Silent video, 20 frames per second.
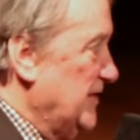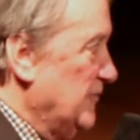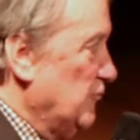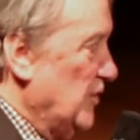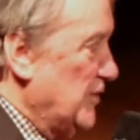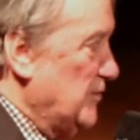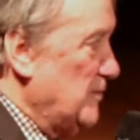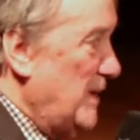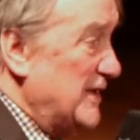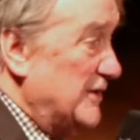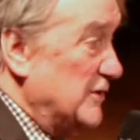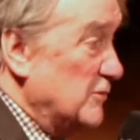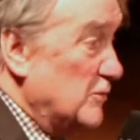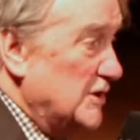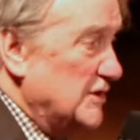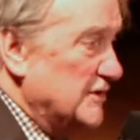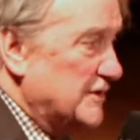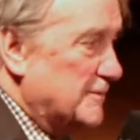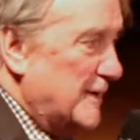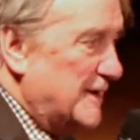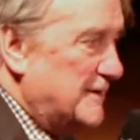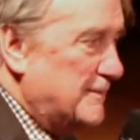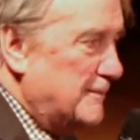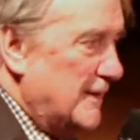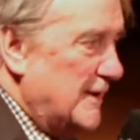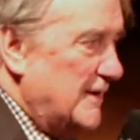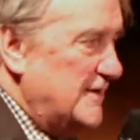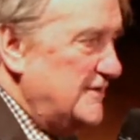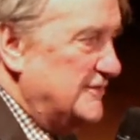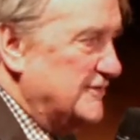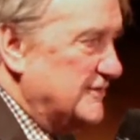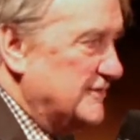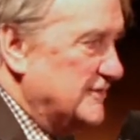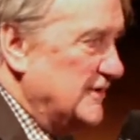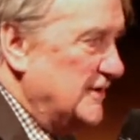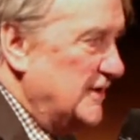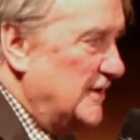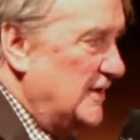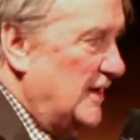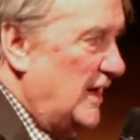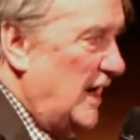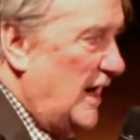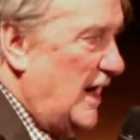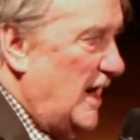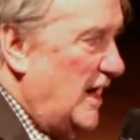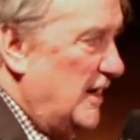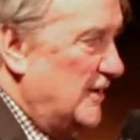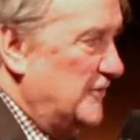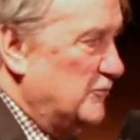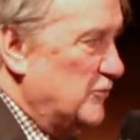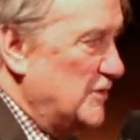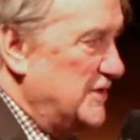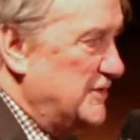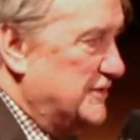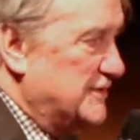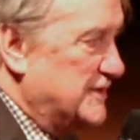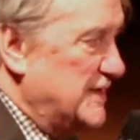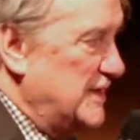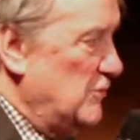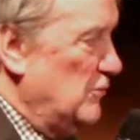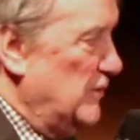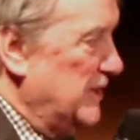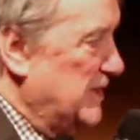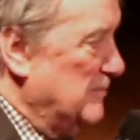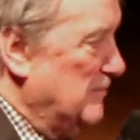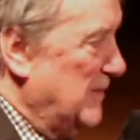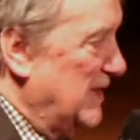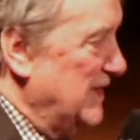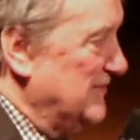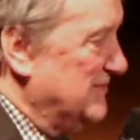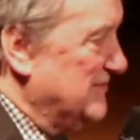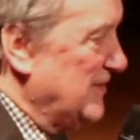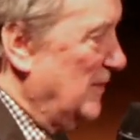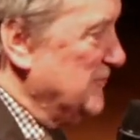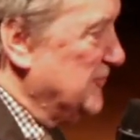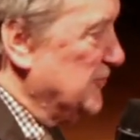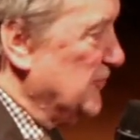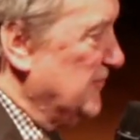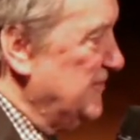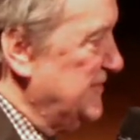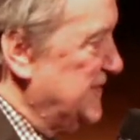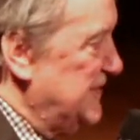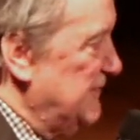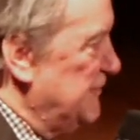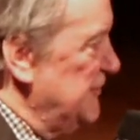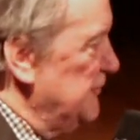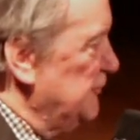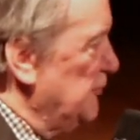of want to make the world a better place, and we think we can make some sort of difference.